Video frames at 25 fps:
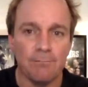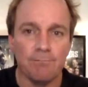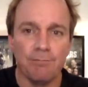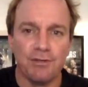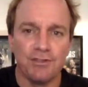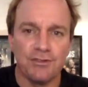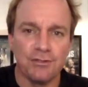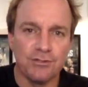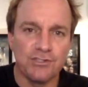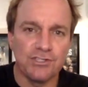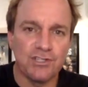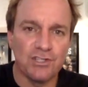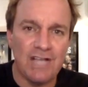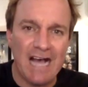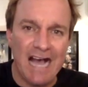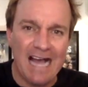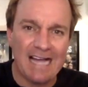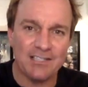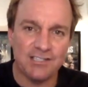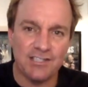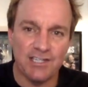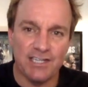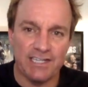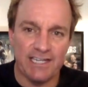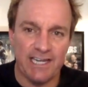But there's
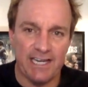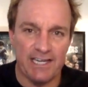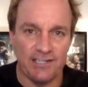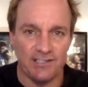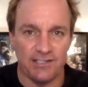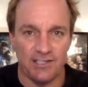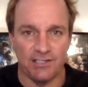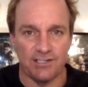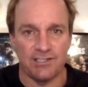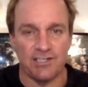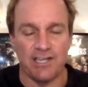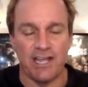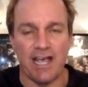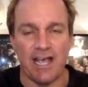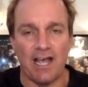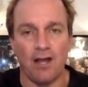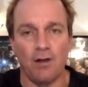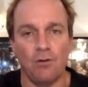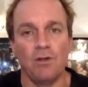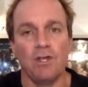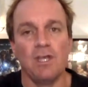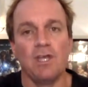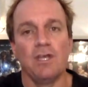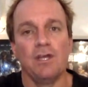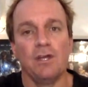lots of cases
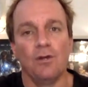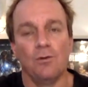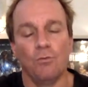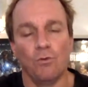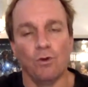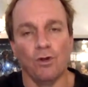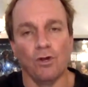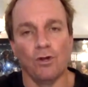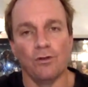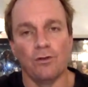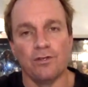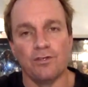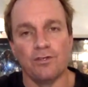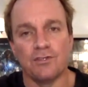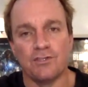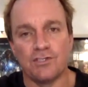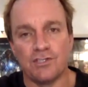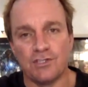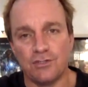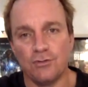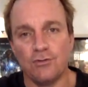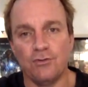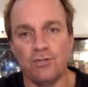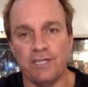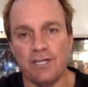now where
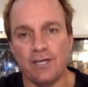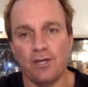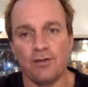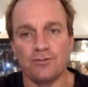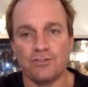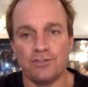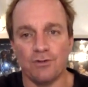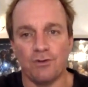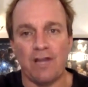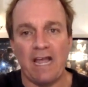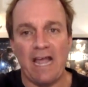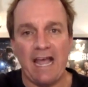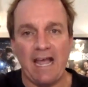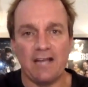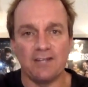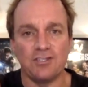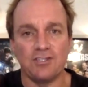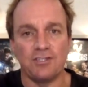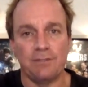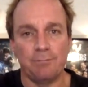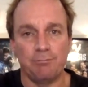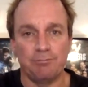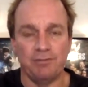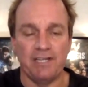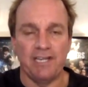studios are
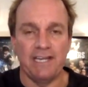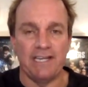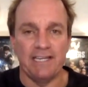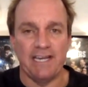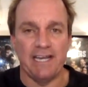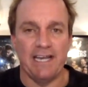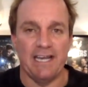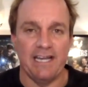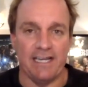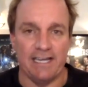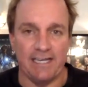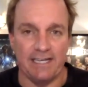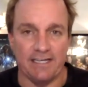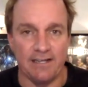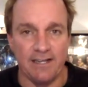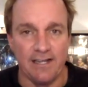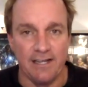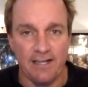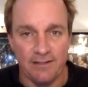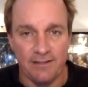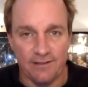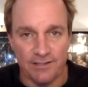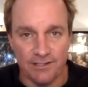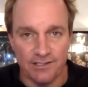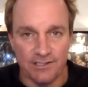actually
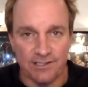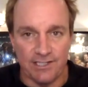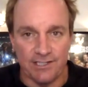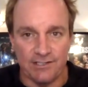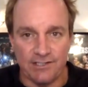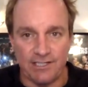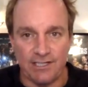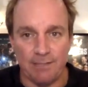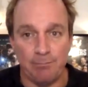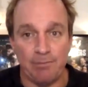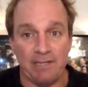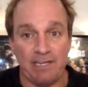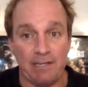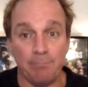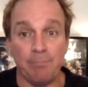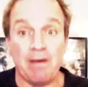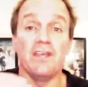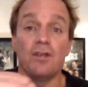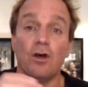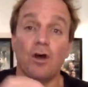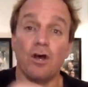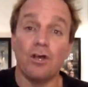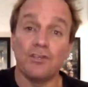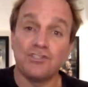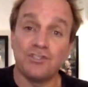placating the CCP
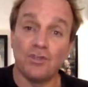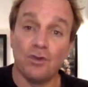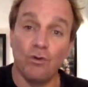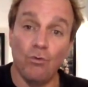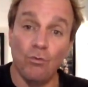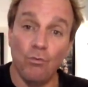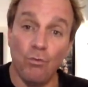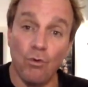and then also